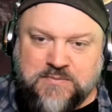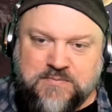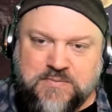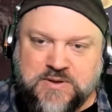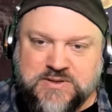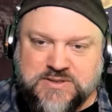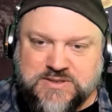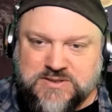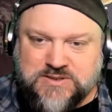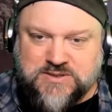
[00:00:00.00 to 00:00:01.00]
because
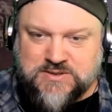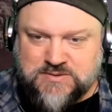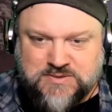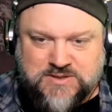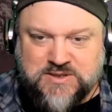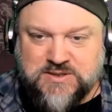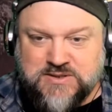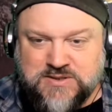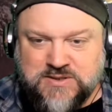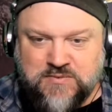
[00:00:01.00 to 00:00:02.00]
she
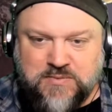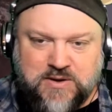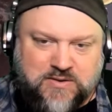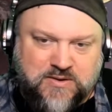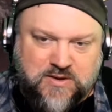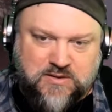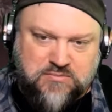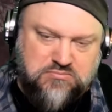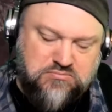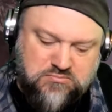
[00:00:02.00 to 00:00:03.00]
deserved better than that.
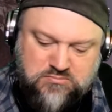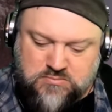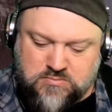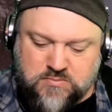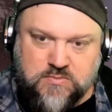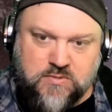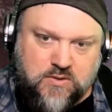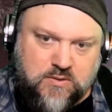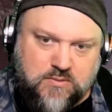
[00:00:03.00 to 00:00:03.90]
So,